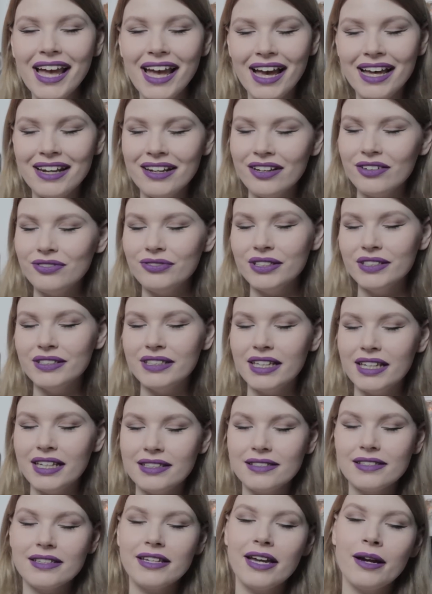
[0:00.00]
And I feel
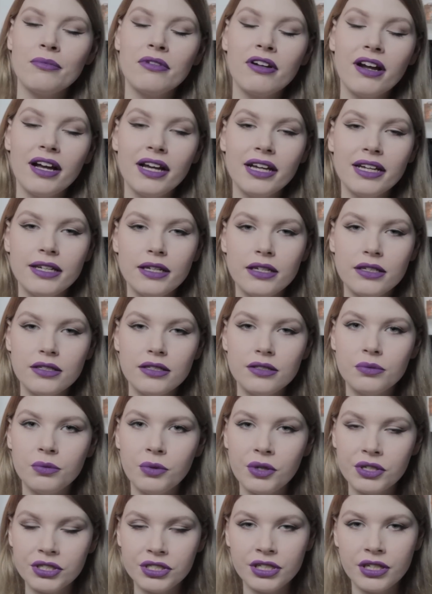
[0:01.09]
that the camera is
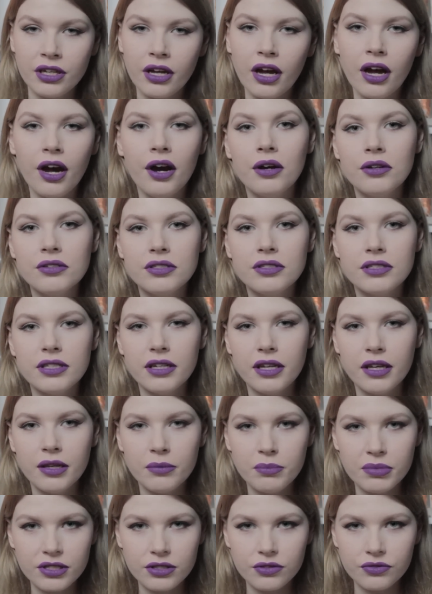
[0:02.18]
washing out
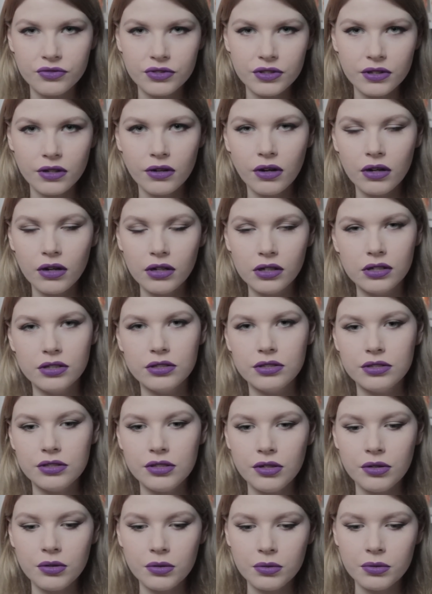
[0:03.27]
a bit of the color,
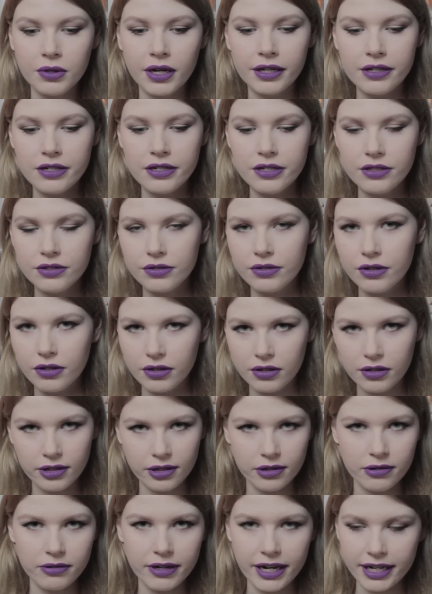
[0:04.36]
so I need to color
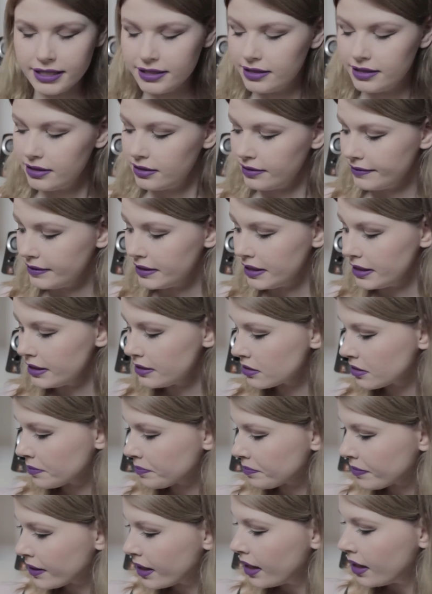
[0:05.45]
correct this.
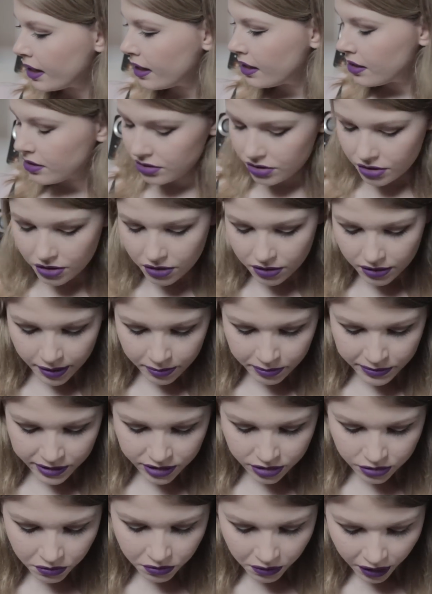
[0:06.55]
So let
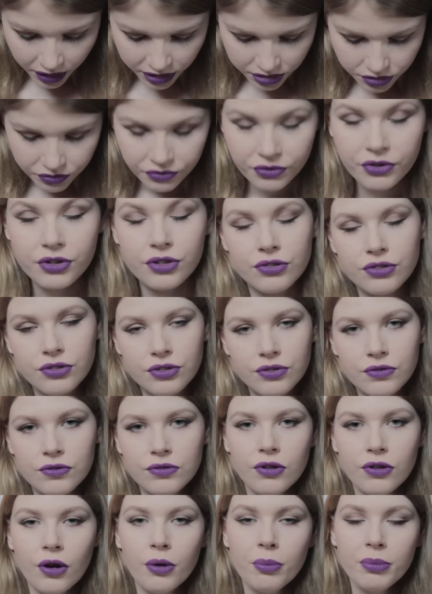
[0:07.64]
me swatch first
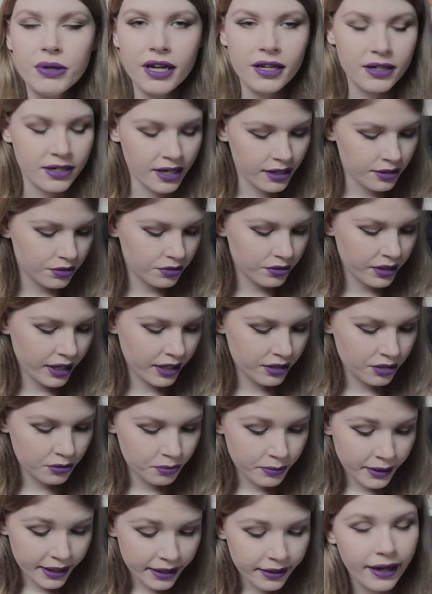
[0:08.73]
Utopia next to
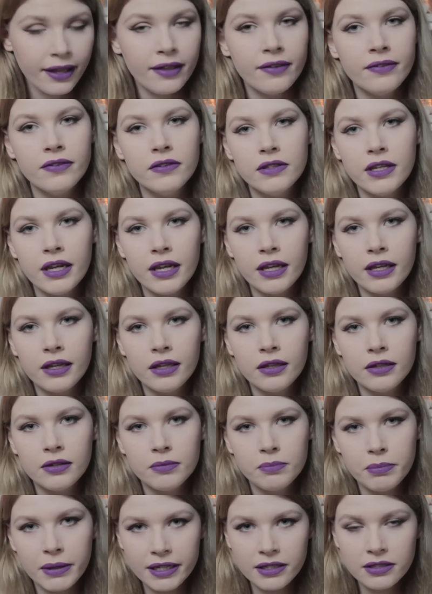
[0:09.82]
Cashmere and
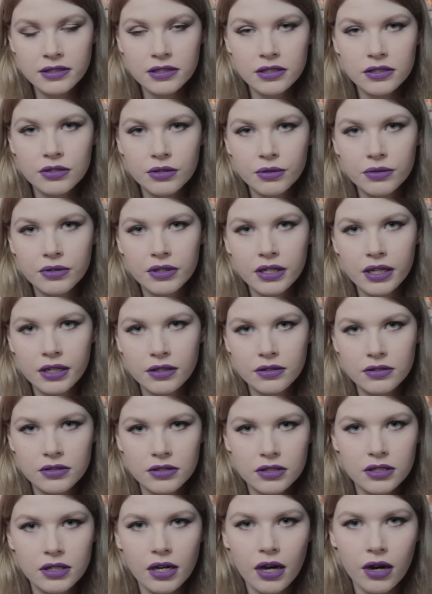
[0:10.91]
then Pansy, so you can
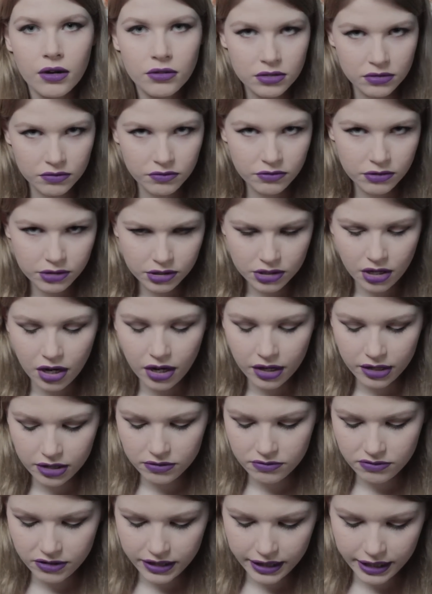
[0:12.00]
see how dark
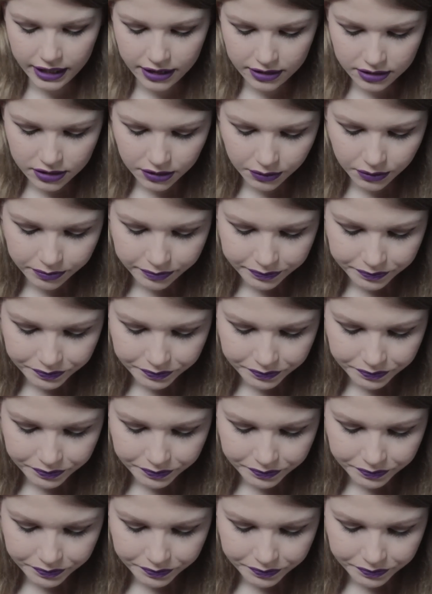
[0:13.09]
it really is.